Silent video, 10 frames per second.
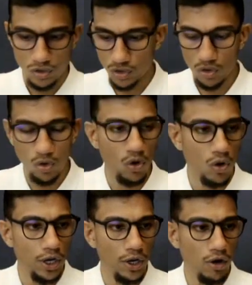
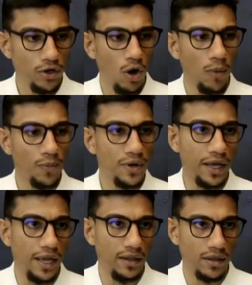So in order to
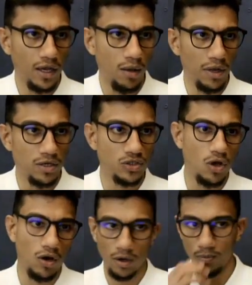obtain the committed
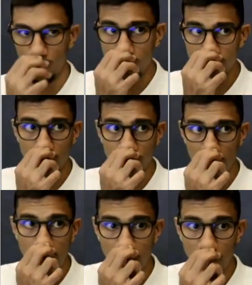stock reports,
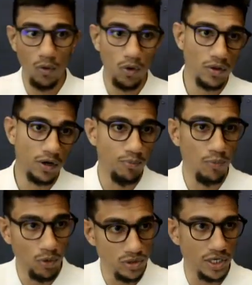we'll have to go to the
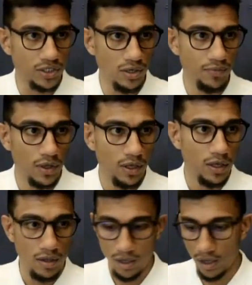report section,
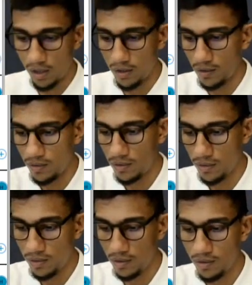and
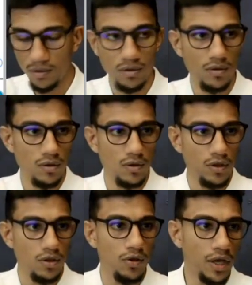
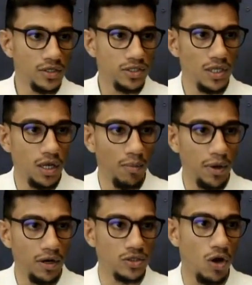you can see the
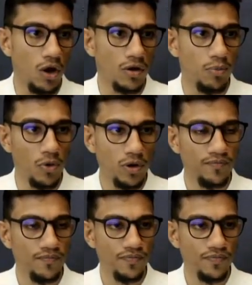committed stock report.